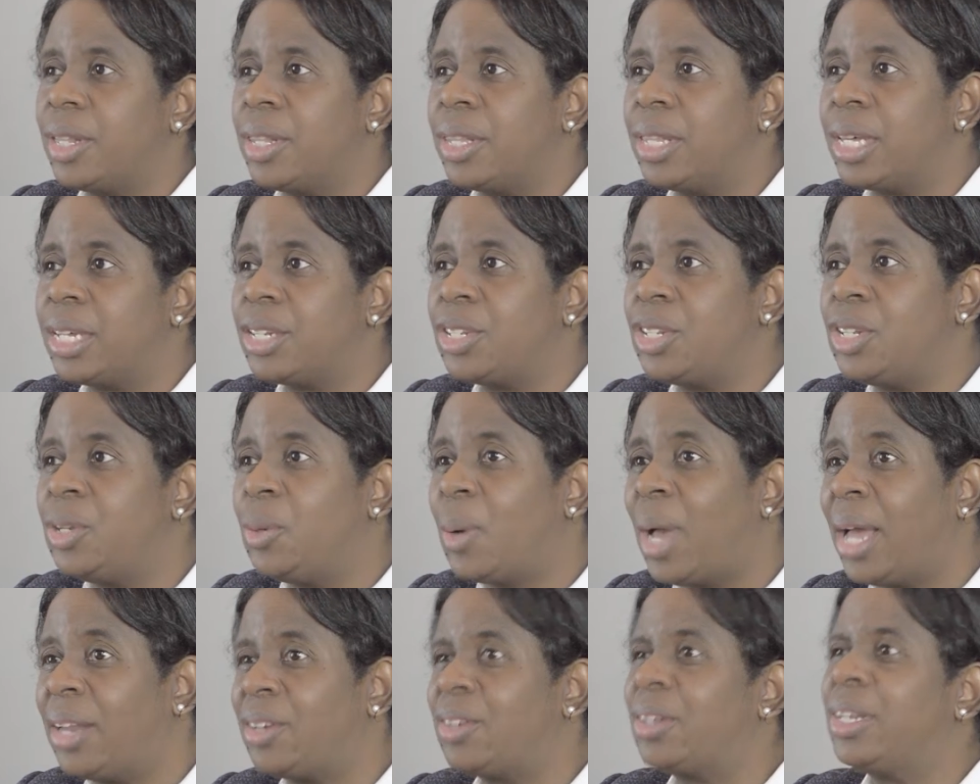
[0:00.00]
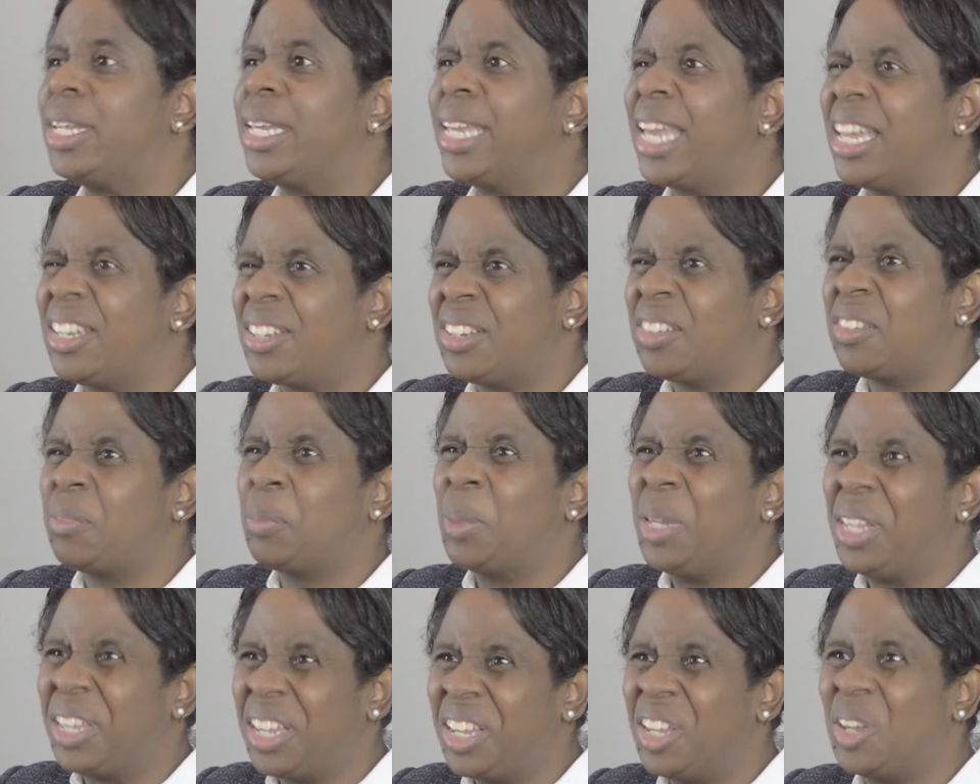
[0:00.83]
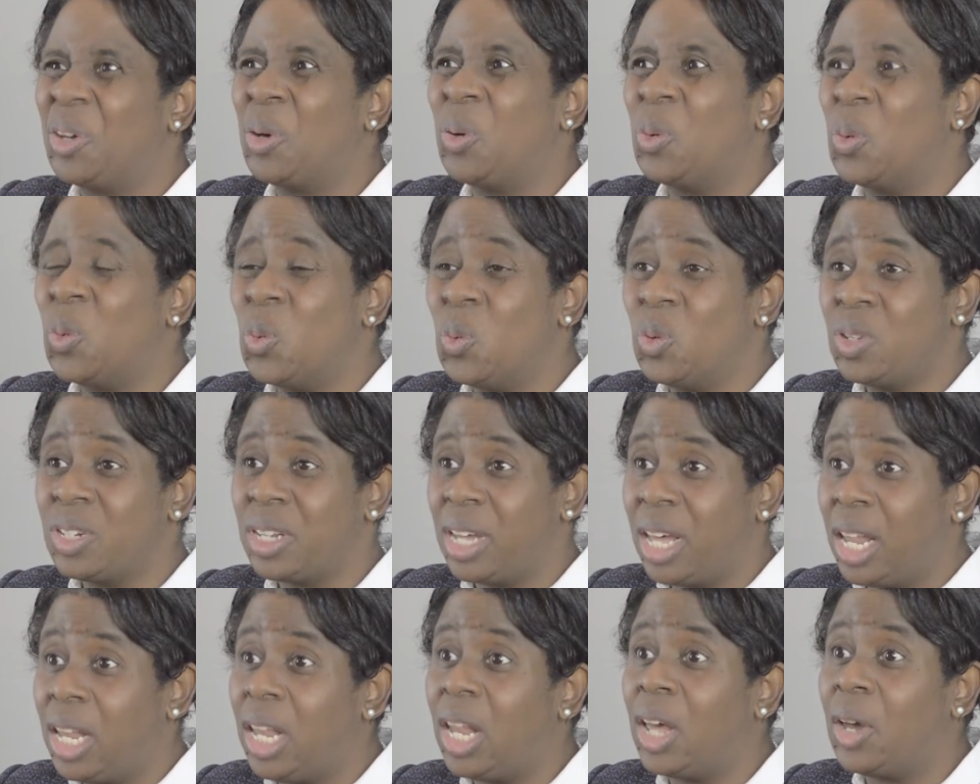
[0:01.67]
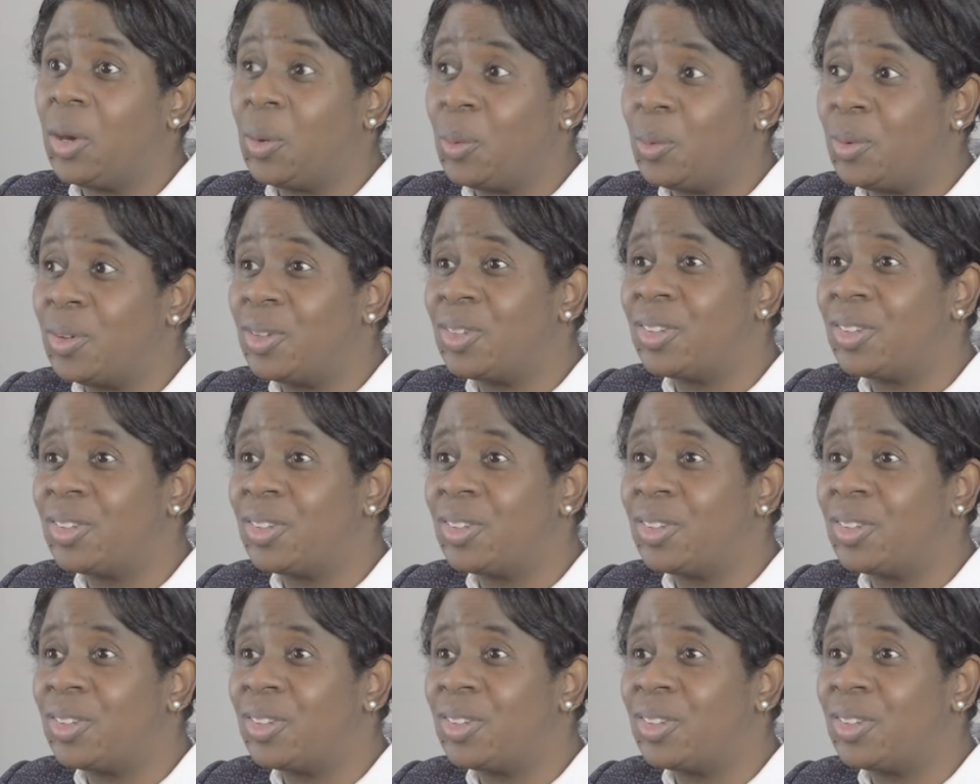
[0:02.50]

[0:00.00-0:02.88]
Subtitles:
that you actually get to speak in court alone.